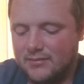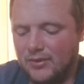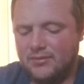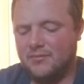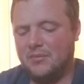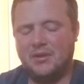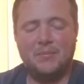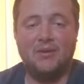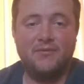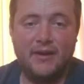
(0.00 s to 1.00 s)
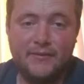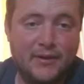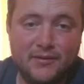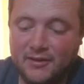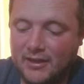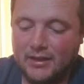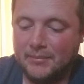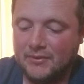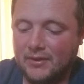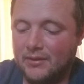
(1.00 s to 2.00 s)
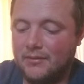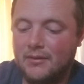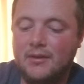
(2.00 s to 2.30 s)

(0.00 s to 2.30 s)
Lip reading: Most of them are about $5 games. So,